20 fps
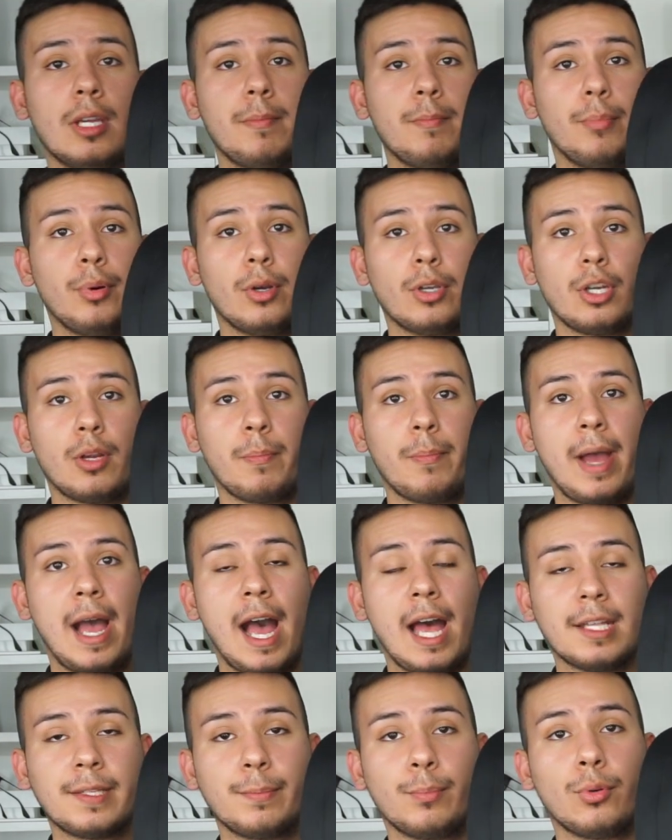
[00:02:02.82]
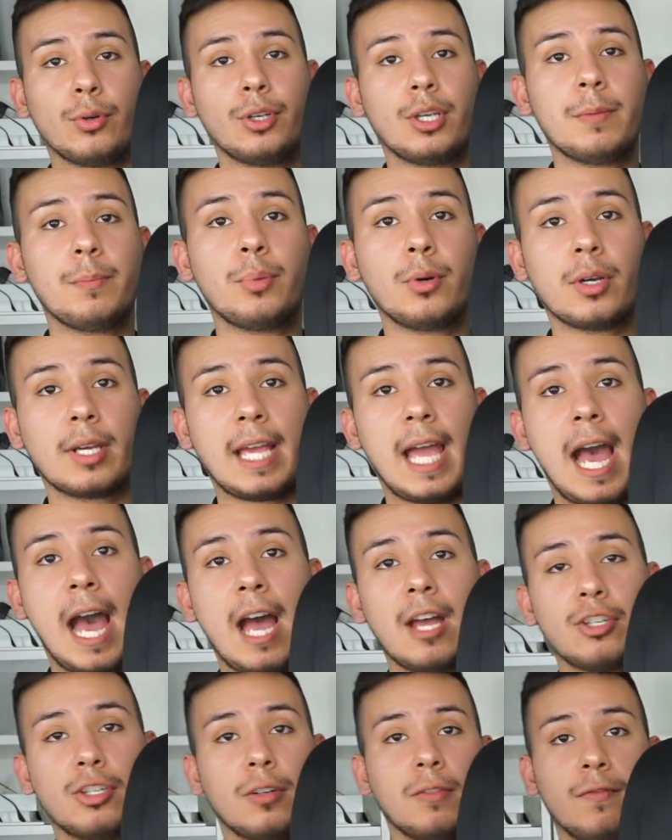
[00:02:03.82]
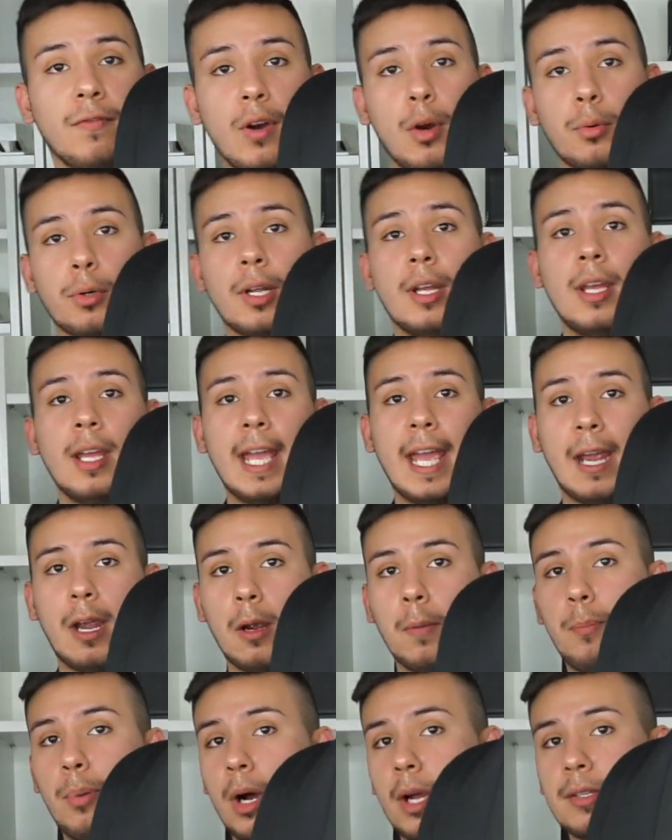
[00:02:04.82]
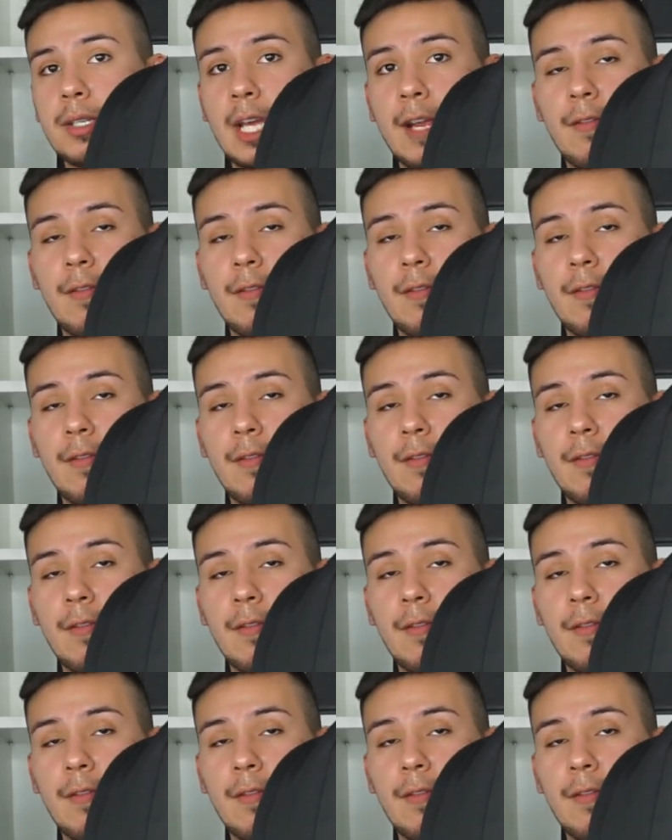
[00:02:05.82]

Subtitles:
can put your passport. You can put cash, your phone, AirPods.